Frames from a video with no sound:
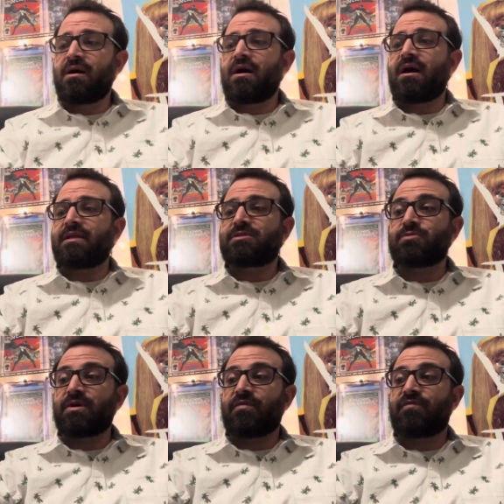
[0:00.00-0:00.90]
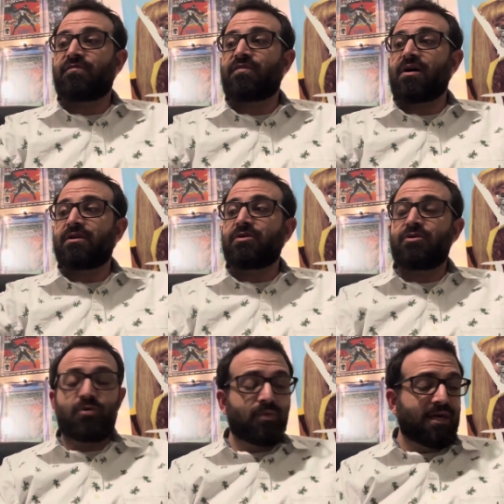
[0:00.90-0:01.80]
Uh, this was a fun,
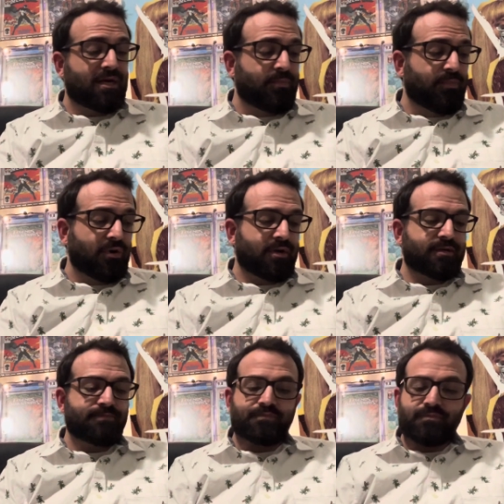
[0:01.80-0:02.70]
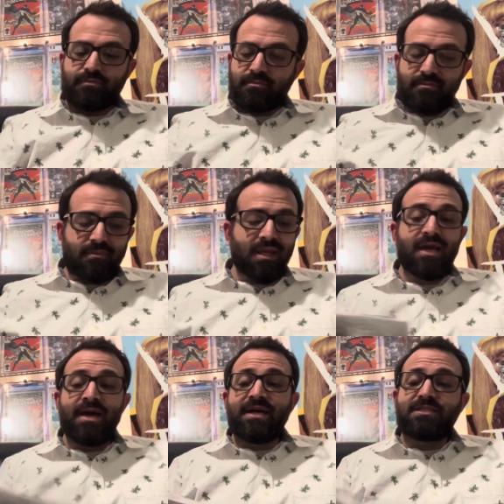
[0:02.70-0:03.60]
unique book.
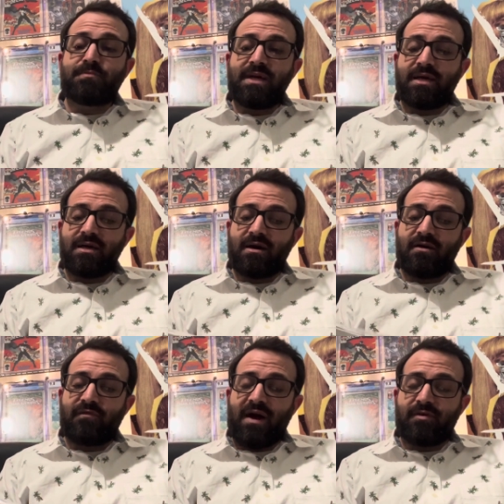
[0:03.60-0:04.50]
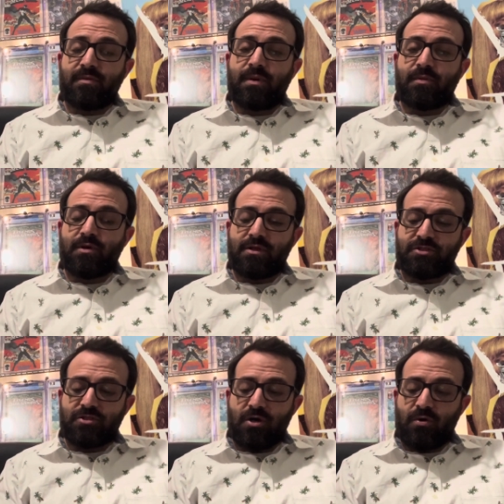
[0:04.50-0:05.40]
Speaking of having people on the
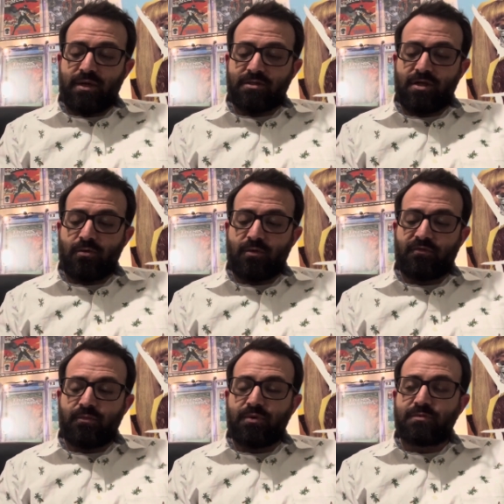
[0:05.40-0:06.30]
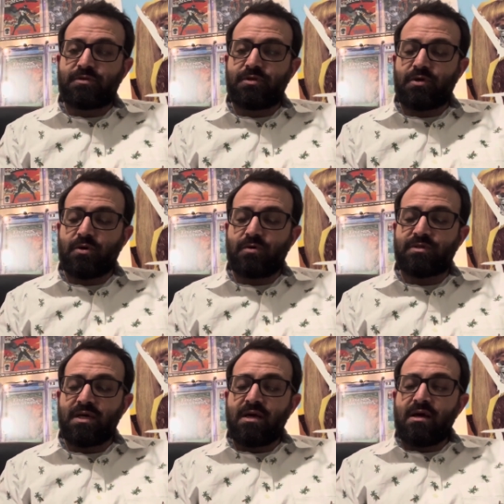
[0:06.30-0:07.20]
show, here's another one from Boom Studios.
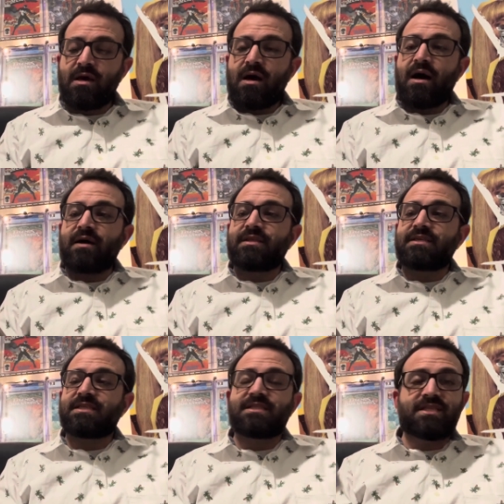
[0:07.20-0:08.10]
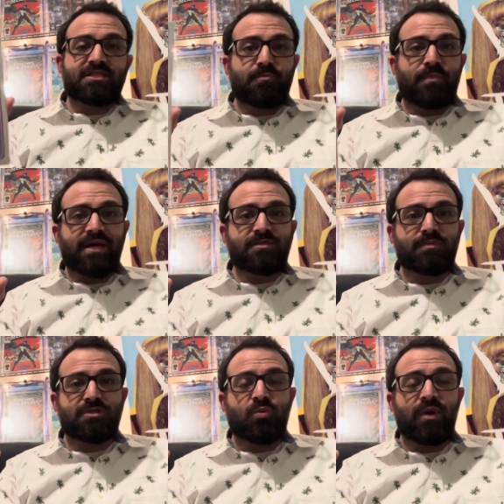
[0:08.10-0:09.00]
Uh, this is The Space
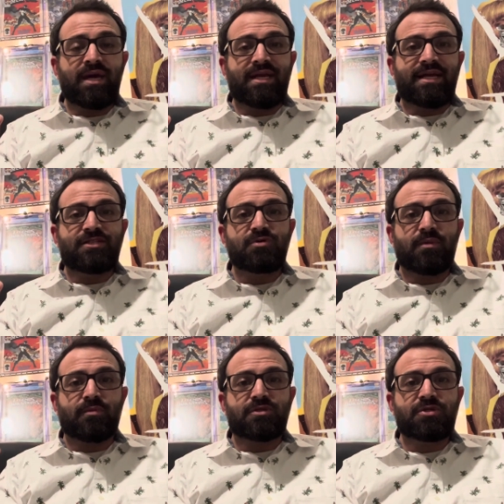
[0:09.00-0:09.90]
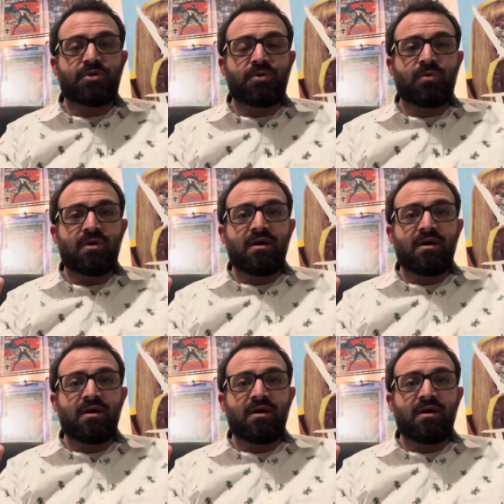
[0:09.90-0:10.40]
Between, issue number two.